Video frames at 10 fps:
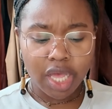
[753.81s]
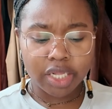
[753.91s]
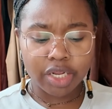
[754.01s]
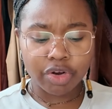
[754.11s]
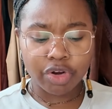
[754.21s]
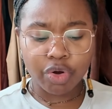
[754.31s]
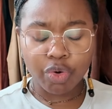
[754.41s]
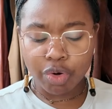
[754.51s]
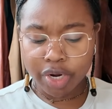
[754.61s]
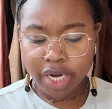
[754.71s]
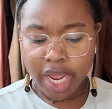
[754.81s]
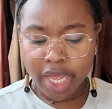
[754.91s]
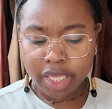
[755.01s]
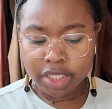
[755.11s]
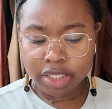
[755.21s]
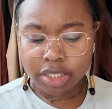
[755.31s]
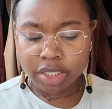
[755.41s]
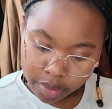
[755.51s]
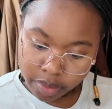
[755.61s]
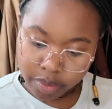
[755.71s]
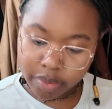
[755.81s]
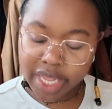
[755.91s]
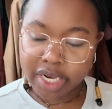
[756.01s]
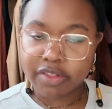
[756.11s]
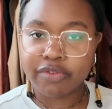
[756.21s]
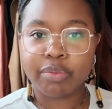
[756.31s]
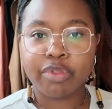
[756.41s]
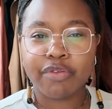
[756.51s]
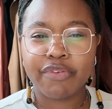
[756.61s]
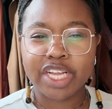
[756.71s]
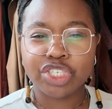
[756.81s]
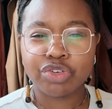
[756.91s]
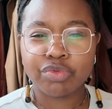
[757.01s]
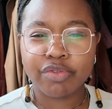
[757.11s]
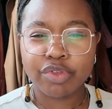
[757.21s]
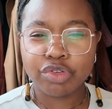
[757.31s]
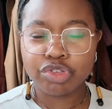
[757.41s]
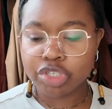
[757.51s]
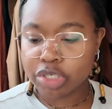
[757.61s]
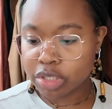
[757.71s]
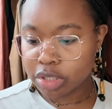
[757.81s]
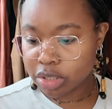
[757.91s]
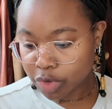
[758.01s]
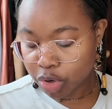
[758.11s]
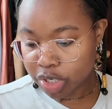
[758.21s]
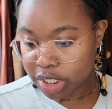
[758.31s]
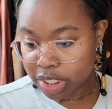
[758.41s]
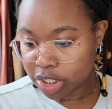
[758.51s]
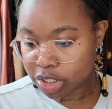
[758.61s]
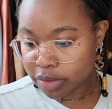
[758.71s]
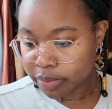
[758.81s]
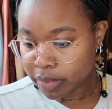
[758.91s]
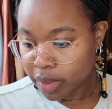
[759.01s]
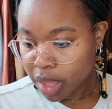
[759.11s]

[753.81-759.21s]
And they're going to organize, and it's from the Fashion Revolution organization.